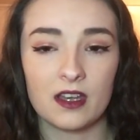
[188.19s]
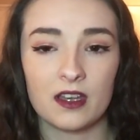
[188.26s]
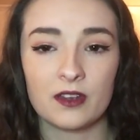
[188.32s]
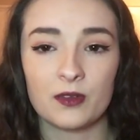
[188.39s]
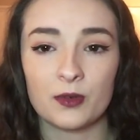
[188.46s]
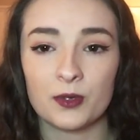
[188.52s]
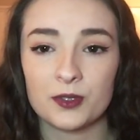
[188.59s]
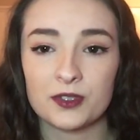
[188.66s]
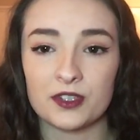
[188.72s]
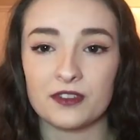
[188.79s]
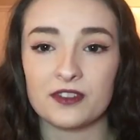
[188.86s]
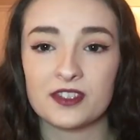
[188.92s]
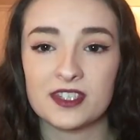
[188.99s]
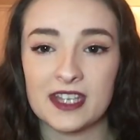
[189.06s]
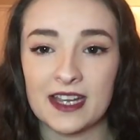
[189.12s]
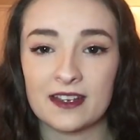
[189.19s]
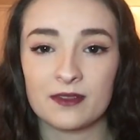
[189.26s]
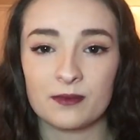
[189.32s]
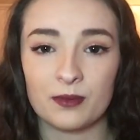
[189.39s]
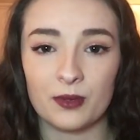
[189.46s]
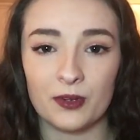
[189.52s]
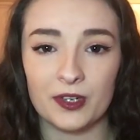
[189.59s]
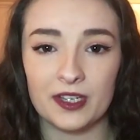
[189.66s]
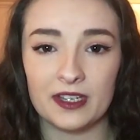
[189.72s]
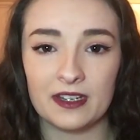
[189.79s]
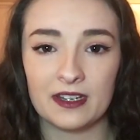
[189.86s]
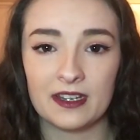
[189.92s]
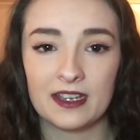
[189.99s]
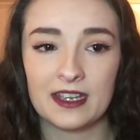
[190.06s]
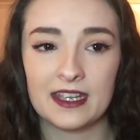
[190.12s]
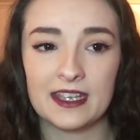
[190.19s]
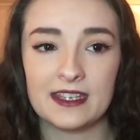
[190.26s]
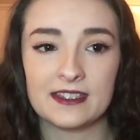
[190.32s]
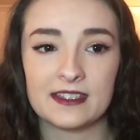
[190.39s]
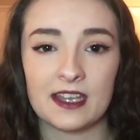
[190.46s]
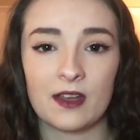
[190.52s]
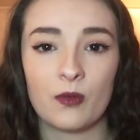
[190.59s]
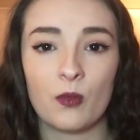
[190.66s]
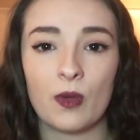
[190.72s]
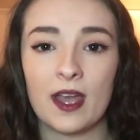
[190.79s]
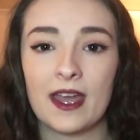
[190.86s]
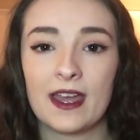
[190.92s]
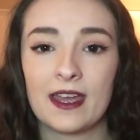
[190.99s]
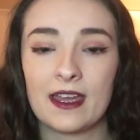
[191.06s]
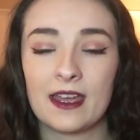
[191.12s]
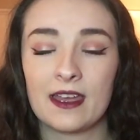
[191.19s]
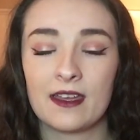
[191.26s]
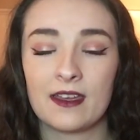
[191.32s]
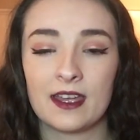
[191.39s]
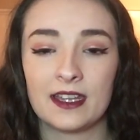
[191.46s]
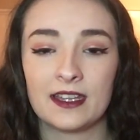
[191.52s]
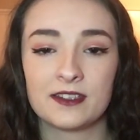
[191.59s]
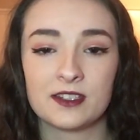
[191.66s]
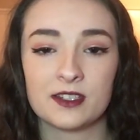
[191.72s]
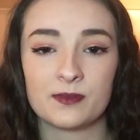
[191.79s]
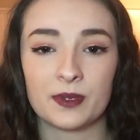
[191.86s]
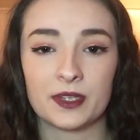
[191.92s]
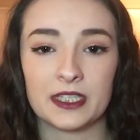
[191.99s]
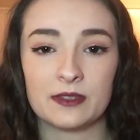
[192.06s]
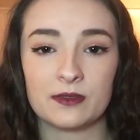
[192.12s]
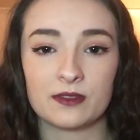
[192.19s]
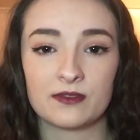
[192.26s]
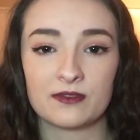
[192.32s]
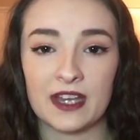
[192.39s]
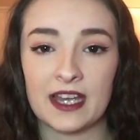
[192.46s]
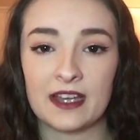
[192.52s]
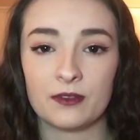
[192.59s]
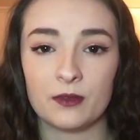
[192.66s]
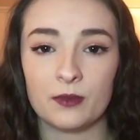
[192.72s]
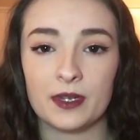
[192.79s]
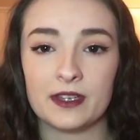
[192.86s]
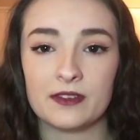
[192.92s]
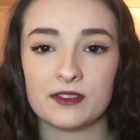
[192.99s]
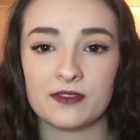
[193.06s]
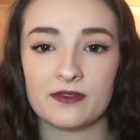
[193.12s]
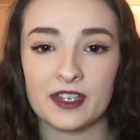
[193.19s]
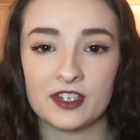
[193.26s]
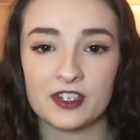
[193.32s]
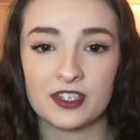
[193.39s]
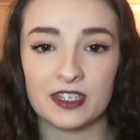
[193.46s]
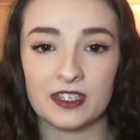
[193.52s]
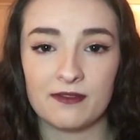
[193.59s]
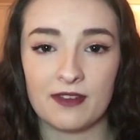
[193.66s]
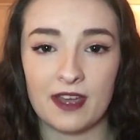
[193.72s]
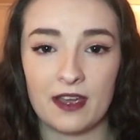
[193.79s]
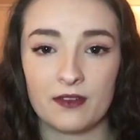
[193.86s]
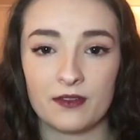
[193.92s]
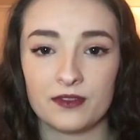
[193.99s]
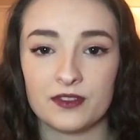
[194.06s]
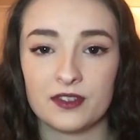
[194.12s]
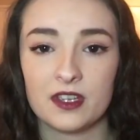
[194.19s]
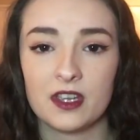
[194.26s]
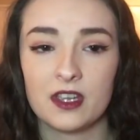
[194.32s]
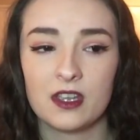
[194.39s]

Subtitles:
And also the second point is that where Alyssa's body was found when it was eventually found